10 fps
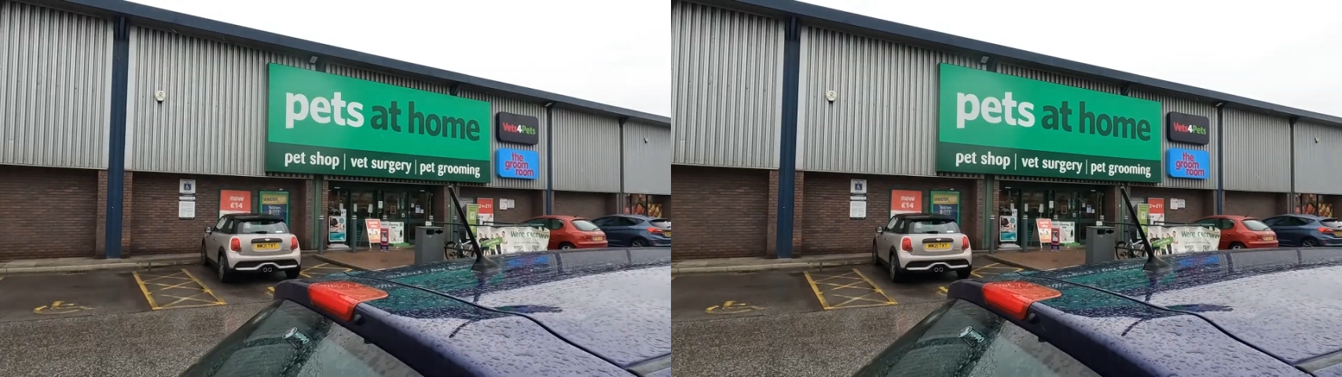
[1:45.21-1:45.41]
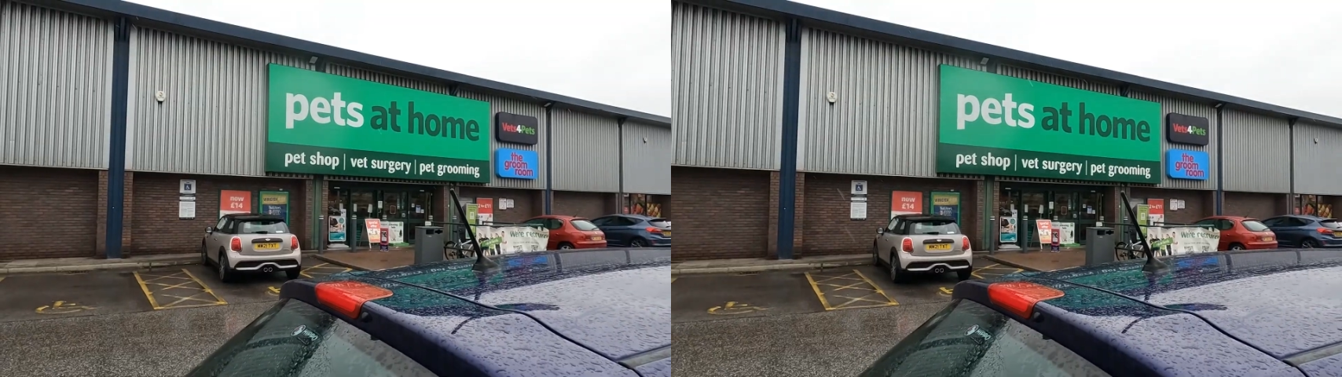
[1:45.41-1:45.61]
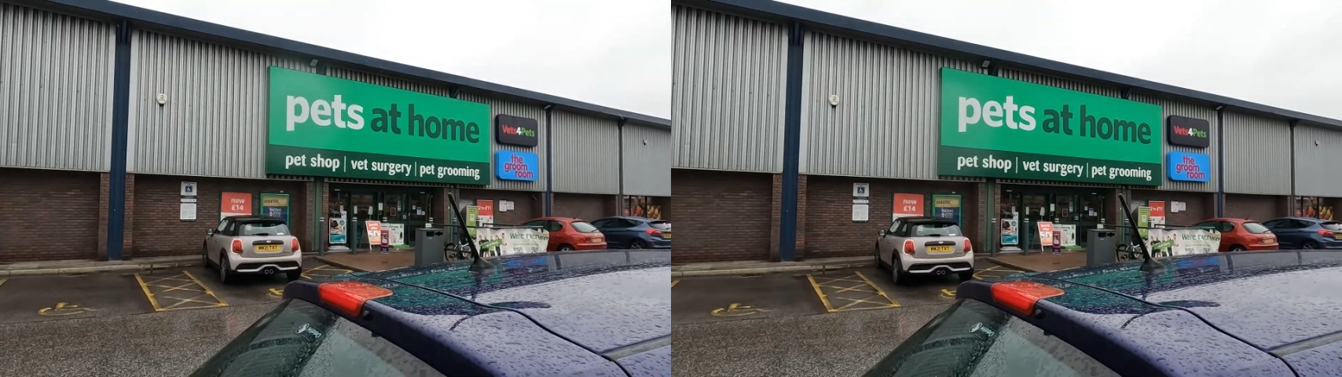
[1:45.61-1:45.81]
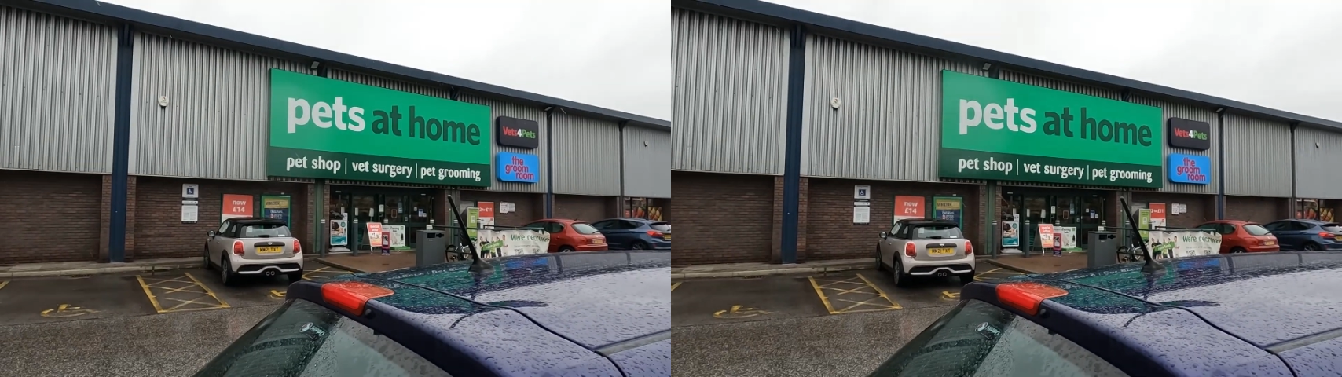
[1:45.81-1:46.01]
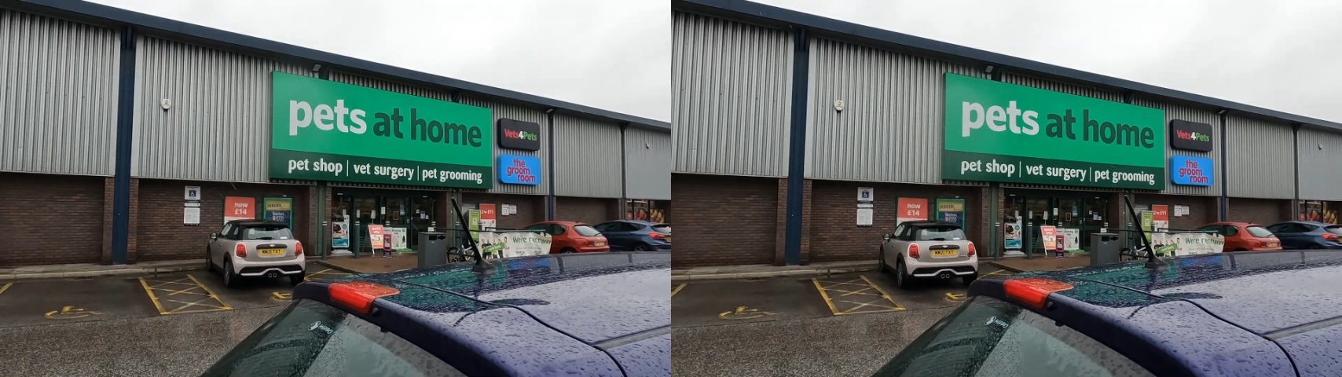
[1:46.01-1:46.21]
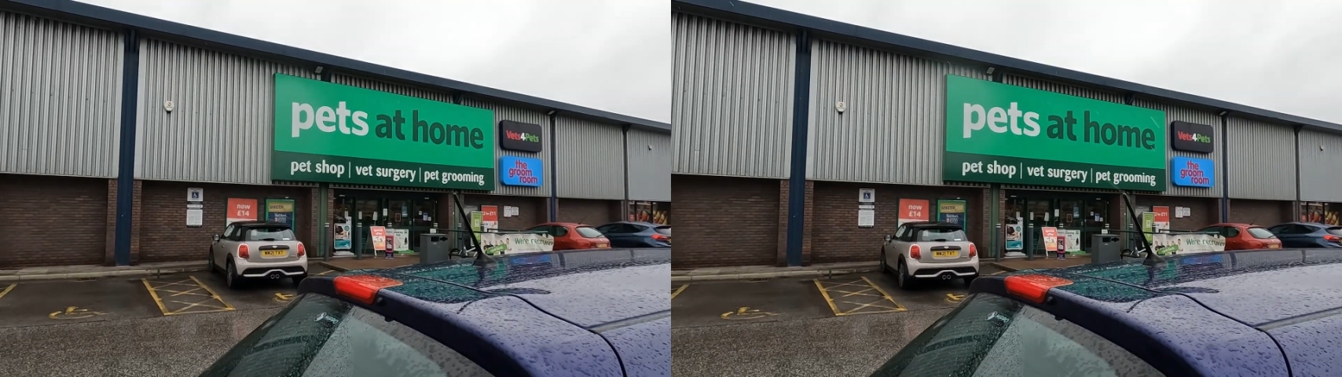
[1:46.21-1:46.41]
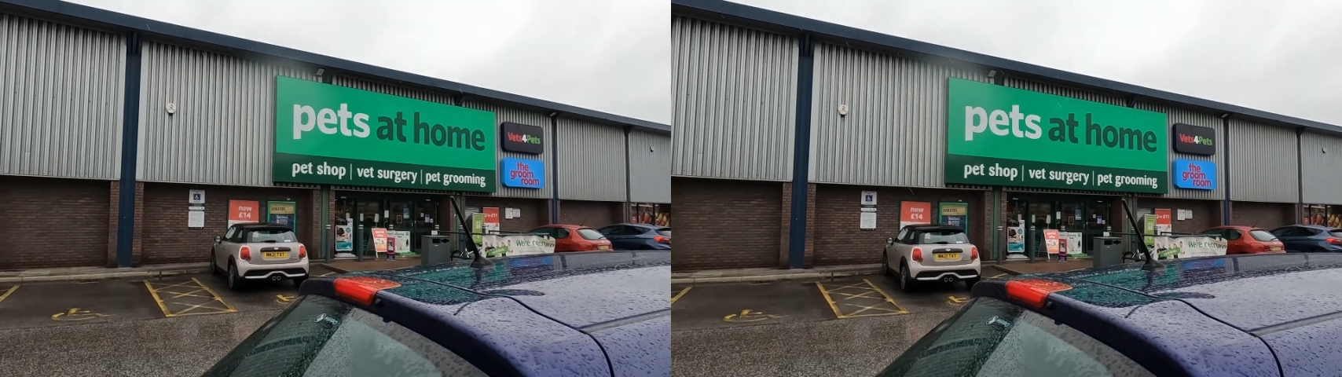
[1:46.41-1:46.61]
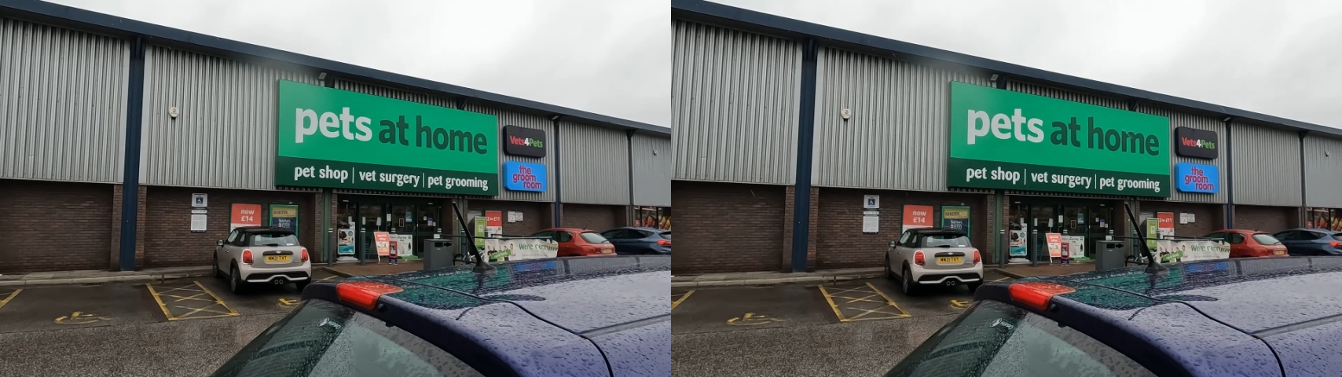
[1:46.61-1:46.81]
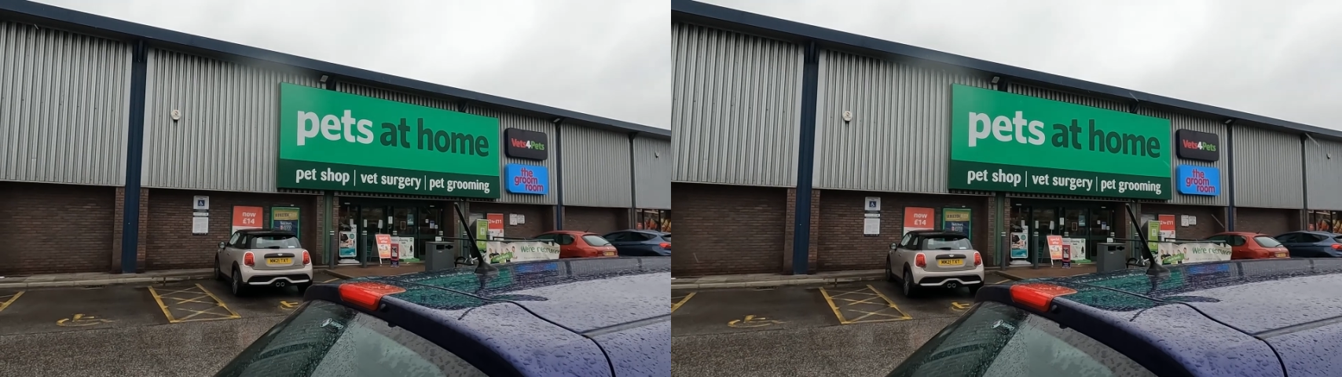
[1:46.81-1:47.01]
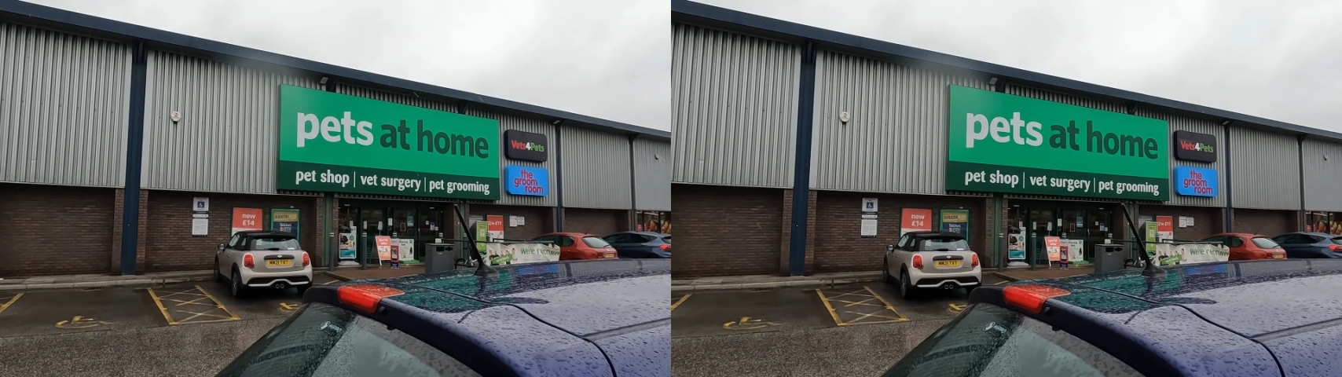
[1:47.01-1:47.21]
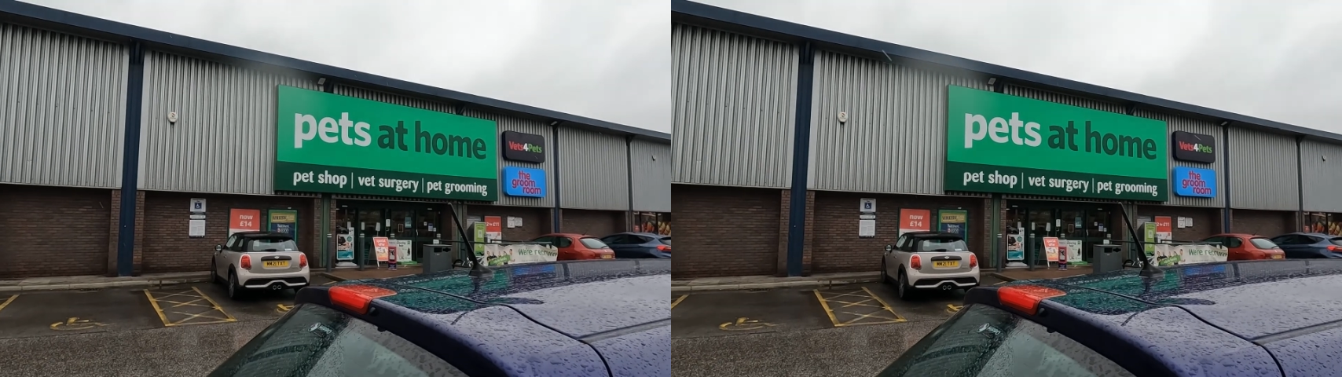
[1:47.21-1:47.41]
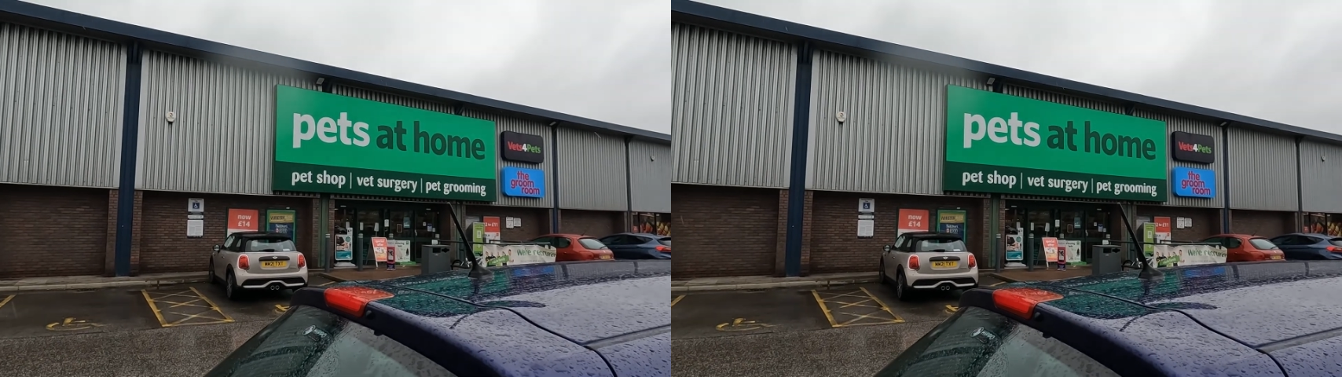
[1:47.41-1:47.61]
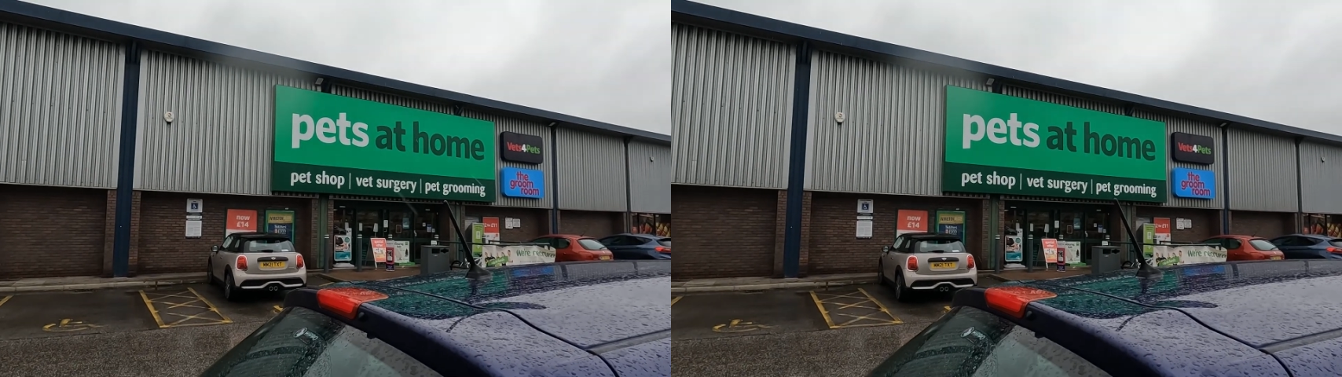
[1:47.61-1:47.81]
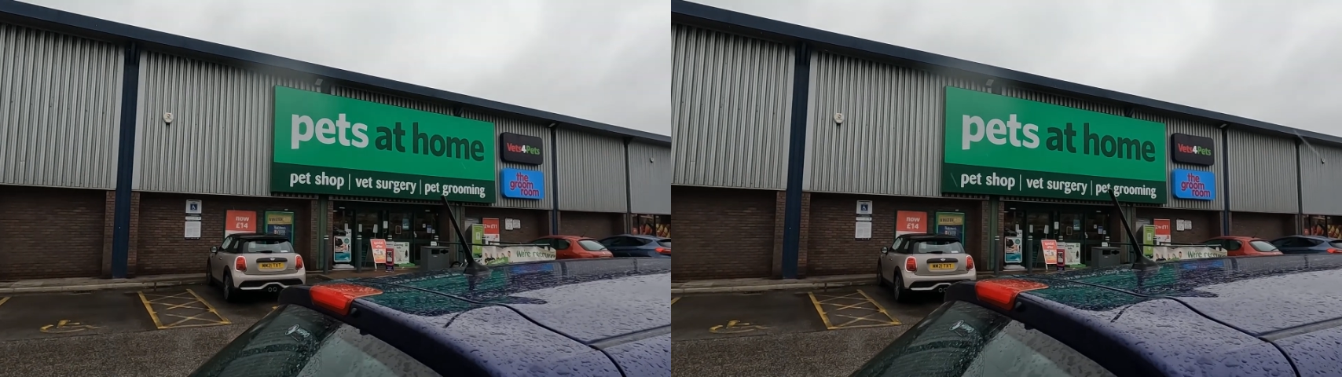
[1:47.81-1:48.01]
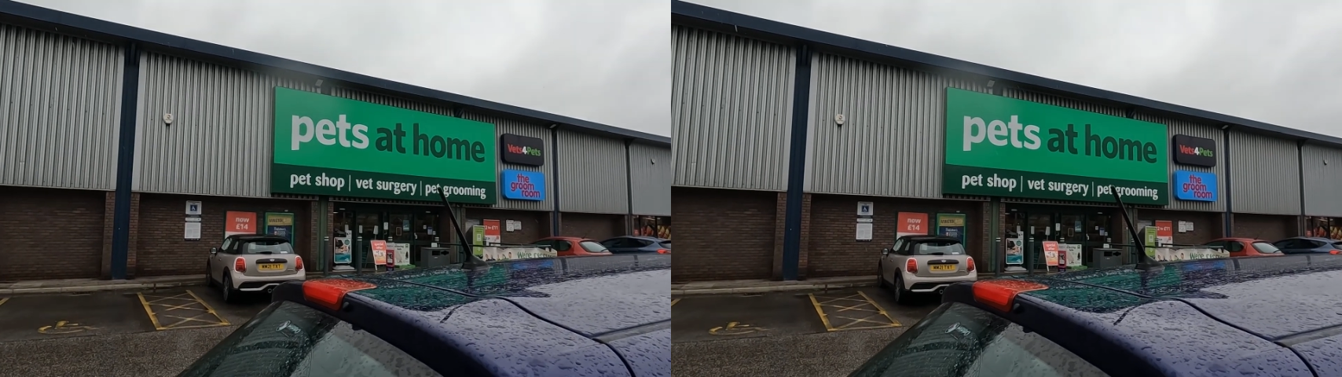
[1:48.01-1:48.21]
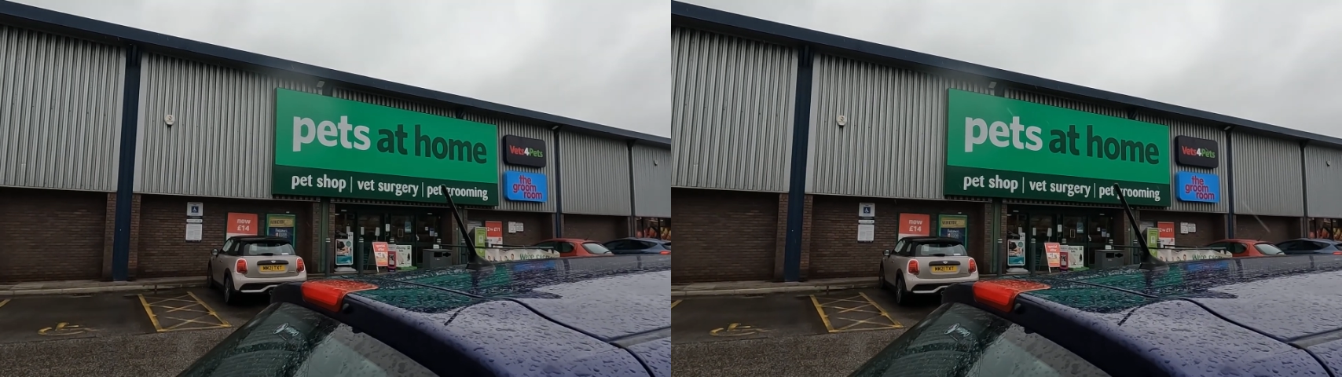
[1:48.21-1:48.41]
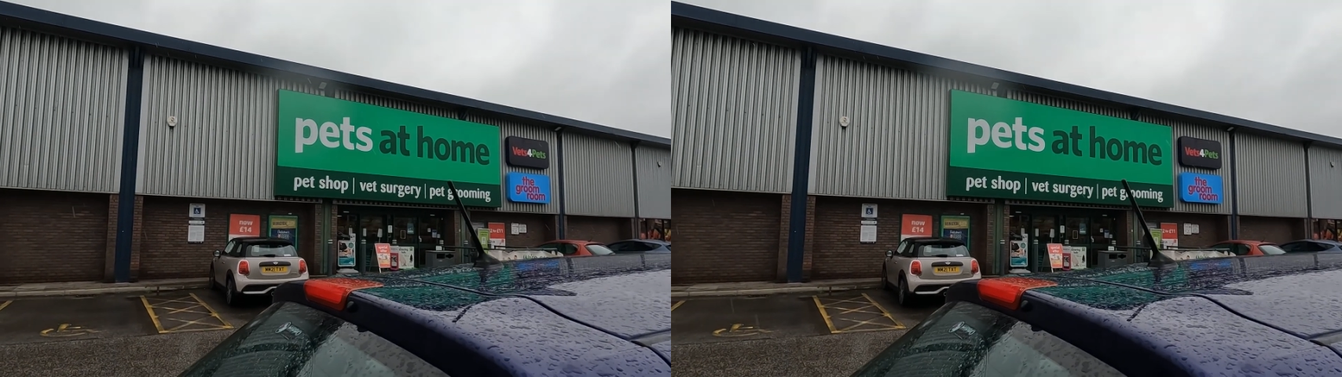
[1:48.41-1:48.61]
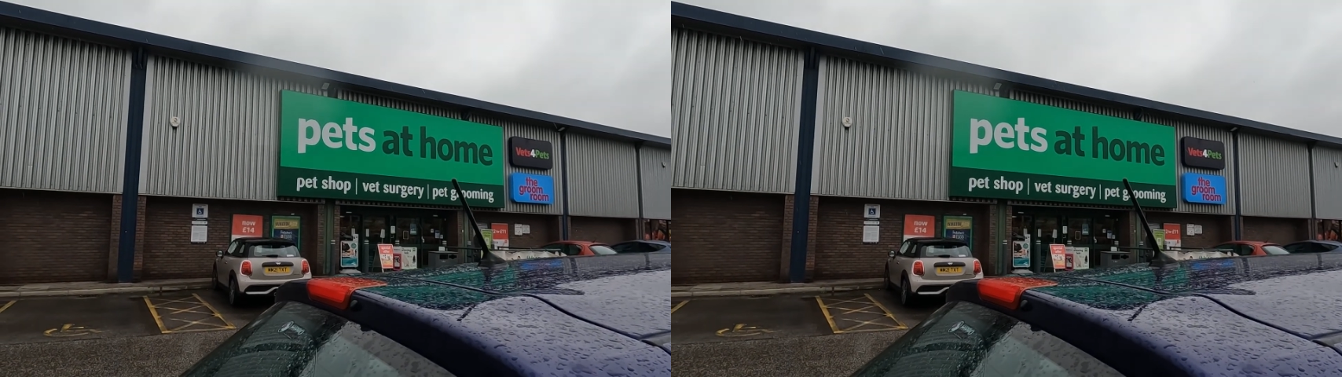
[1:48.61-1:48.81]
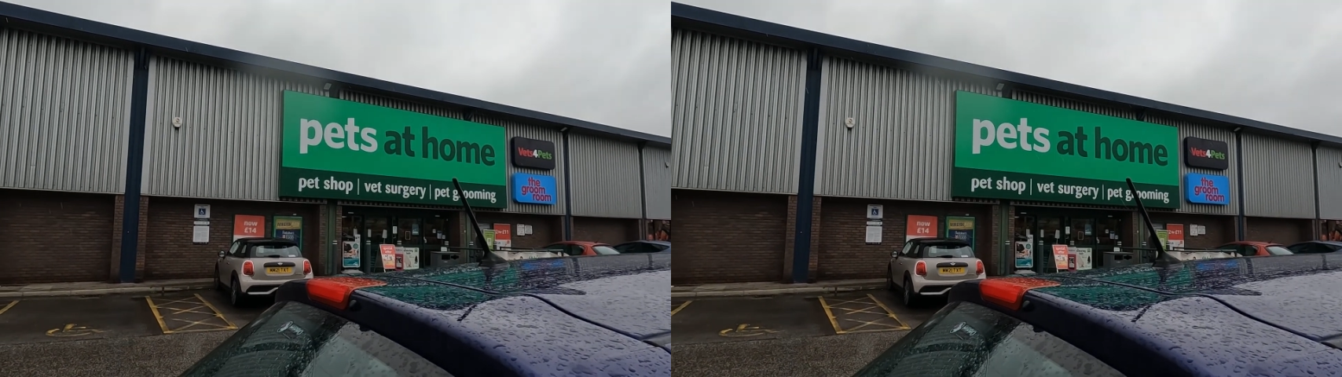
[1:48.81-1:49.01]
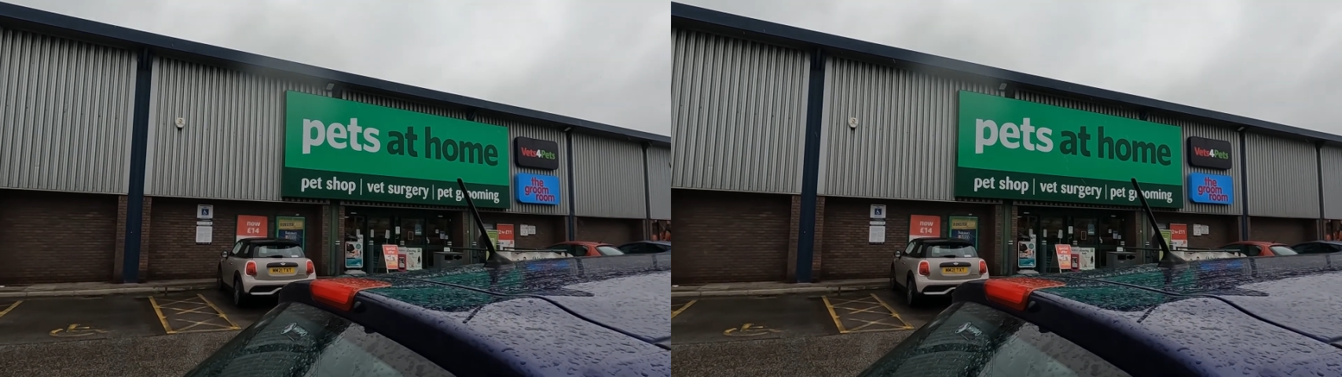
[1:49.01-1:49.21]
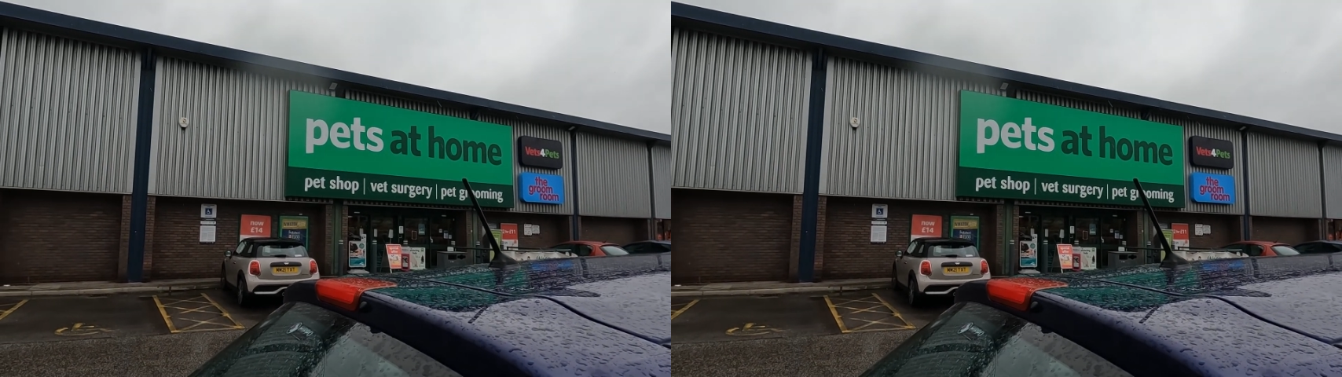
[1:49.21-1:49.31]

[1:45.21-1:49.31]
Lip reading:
Nobody's mouth can be seen.